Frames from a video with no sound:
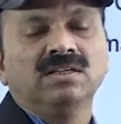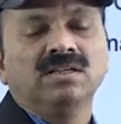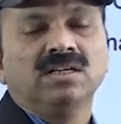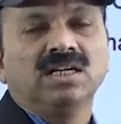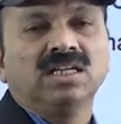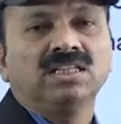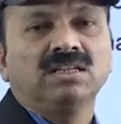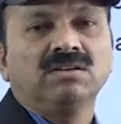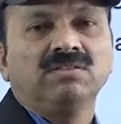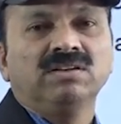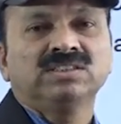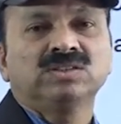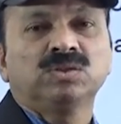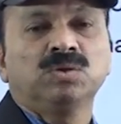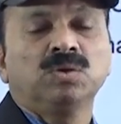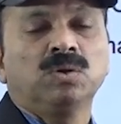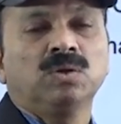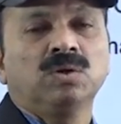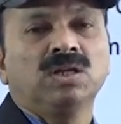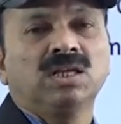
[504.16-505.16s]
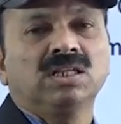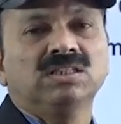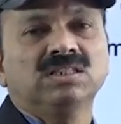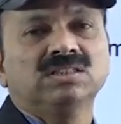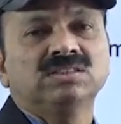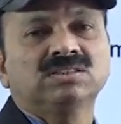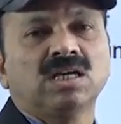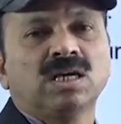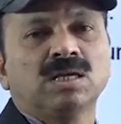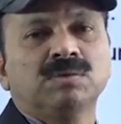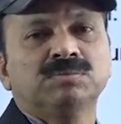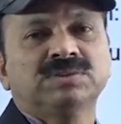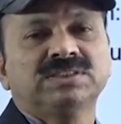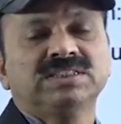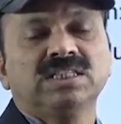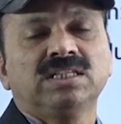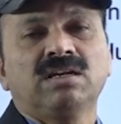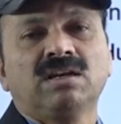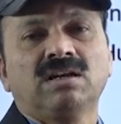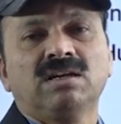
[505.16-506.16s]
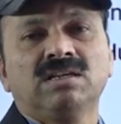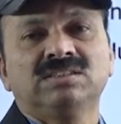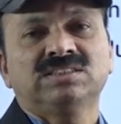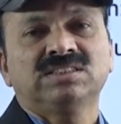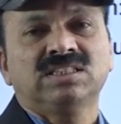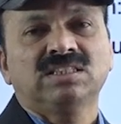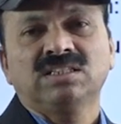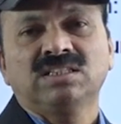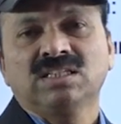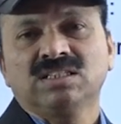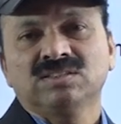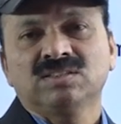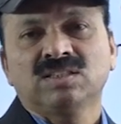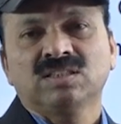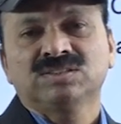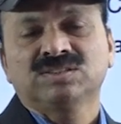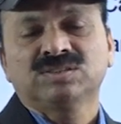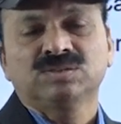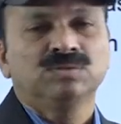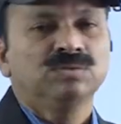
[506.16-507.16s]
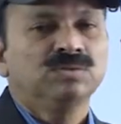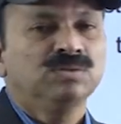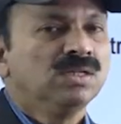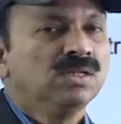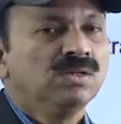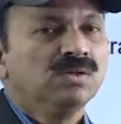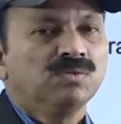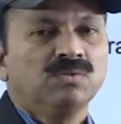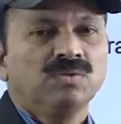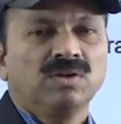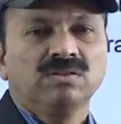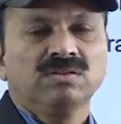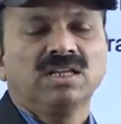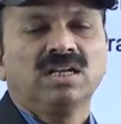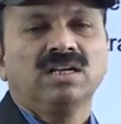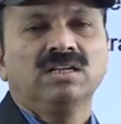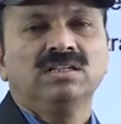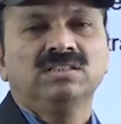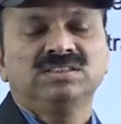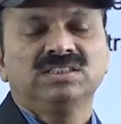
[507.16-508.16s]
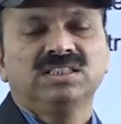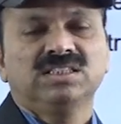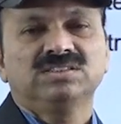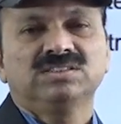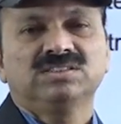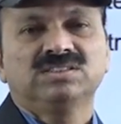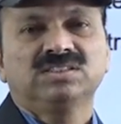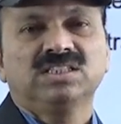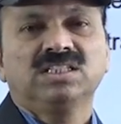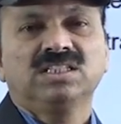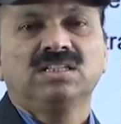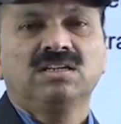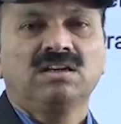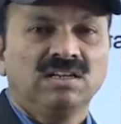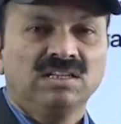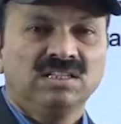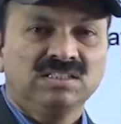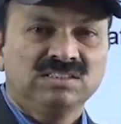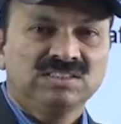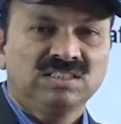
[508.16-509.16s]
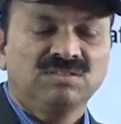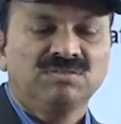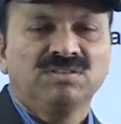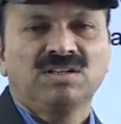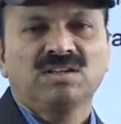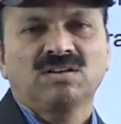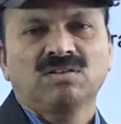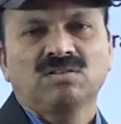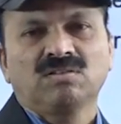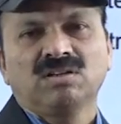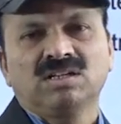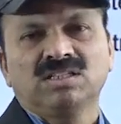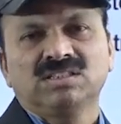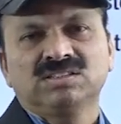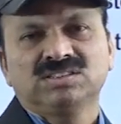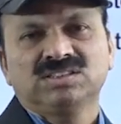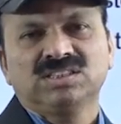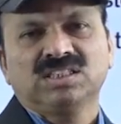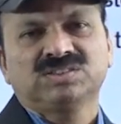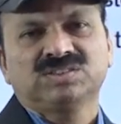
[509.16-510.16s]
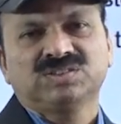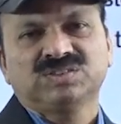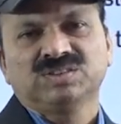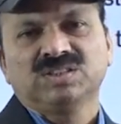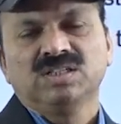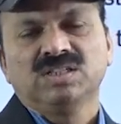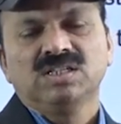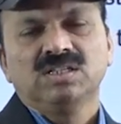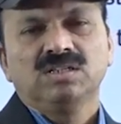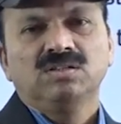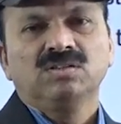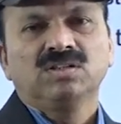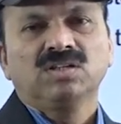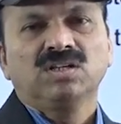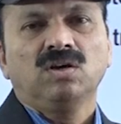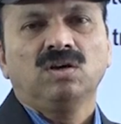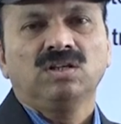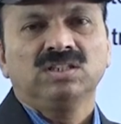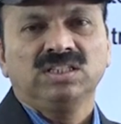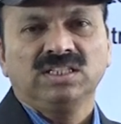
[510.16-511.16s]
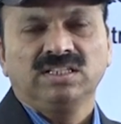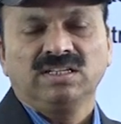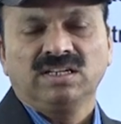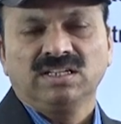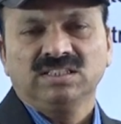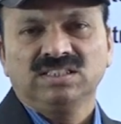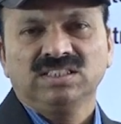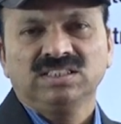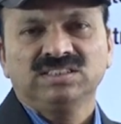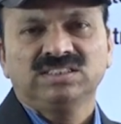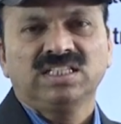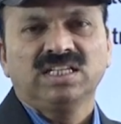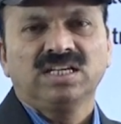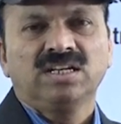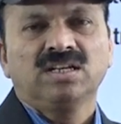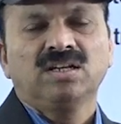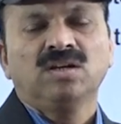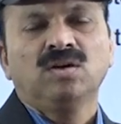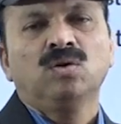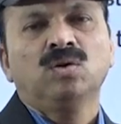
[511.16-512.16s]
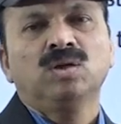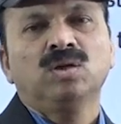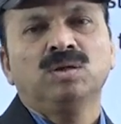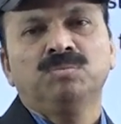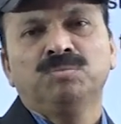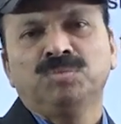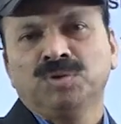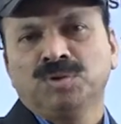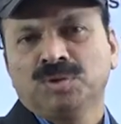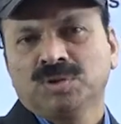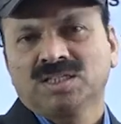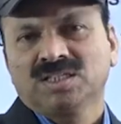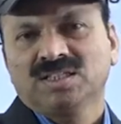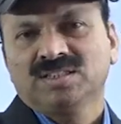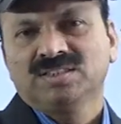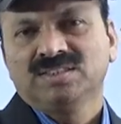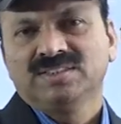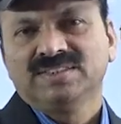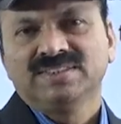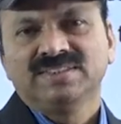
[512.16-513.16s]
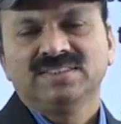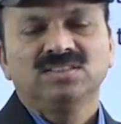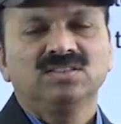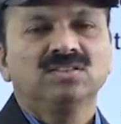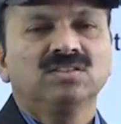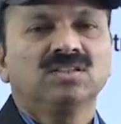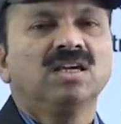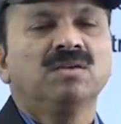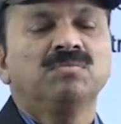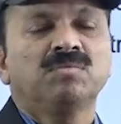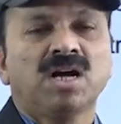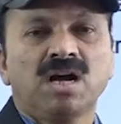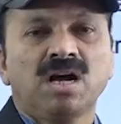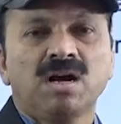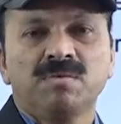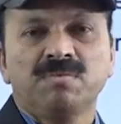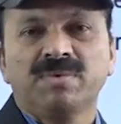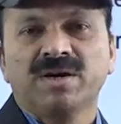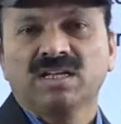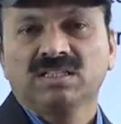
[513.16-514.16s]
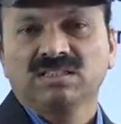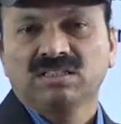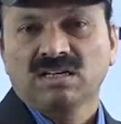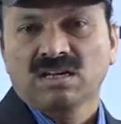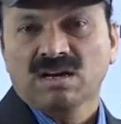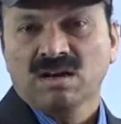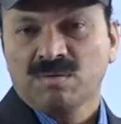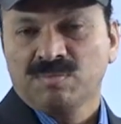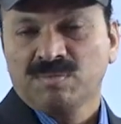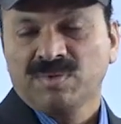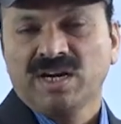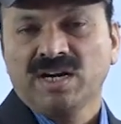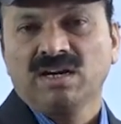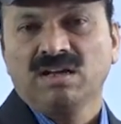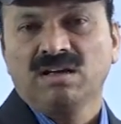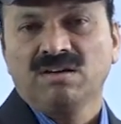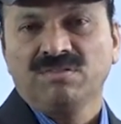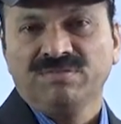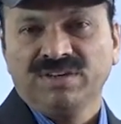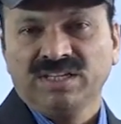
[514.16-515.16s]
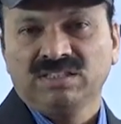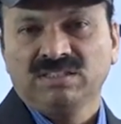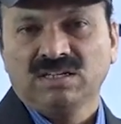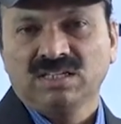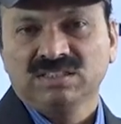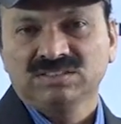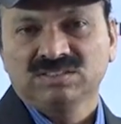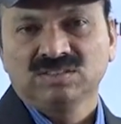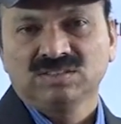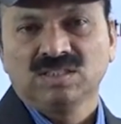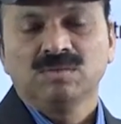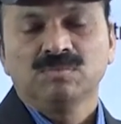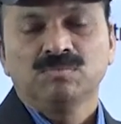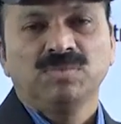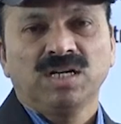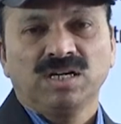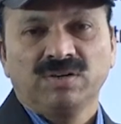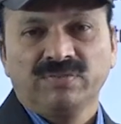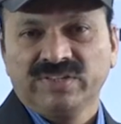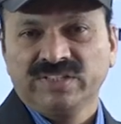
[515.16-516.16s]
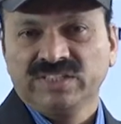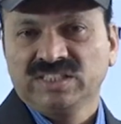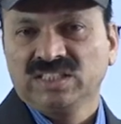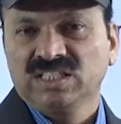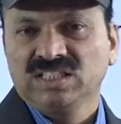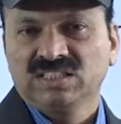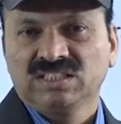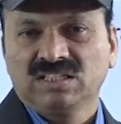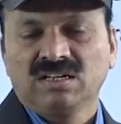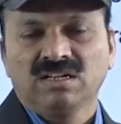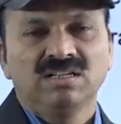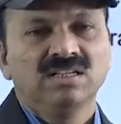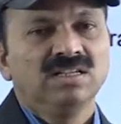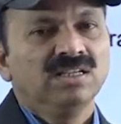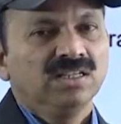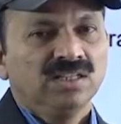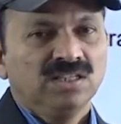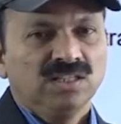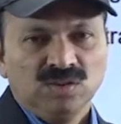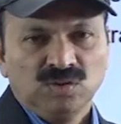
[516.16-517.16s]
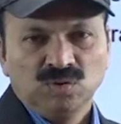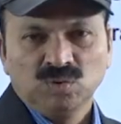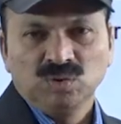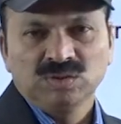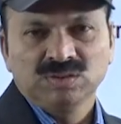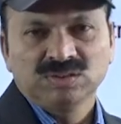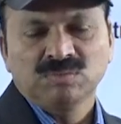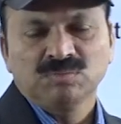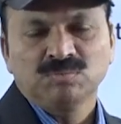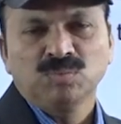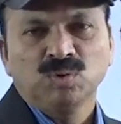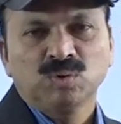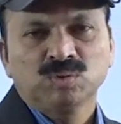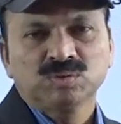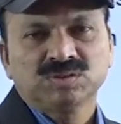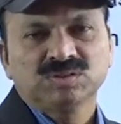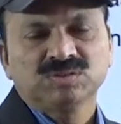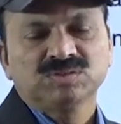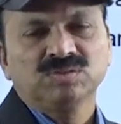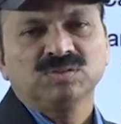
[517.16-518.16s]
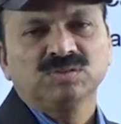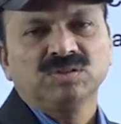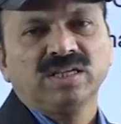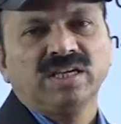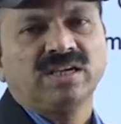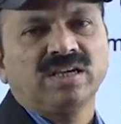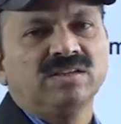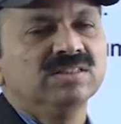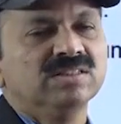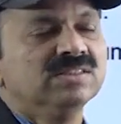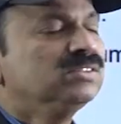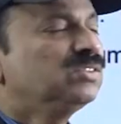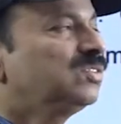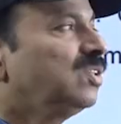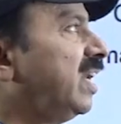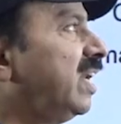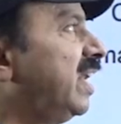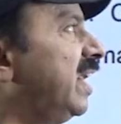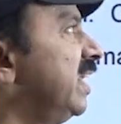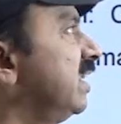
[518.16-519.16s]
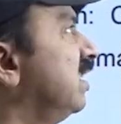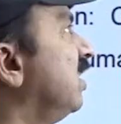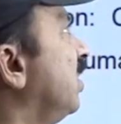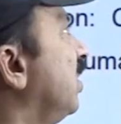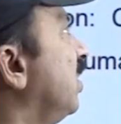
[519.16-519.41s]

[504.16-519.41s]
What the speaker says: Otherwise, Guru Granth Sahib, Sikh religion, that is also one of the religions. Sikh religion we are calling Sikhs. Okay, Adi Granth is their holy book. Okay, Mahabharata, Ramayana, Vedas, Bhagavad Gita, Hinduism books. Okay, so like that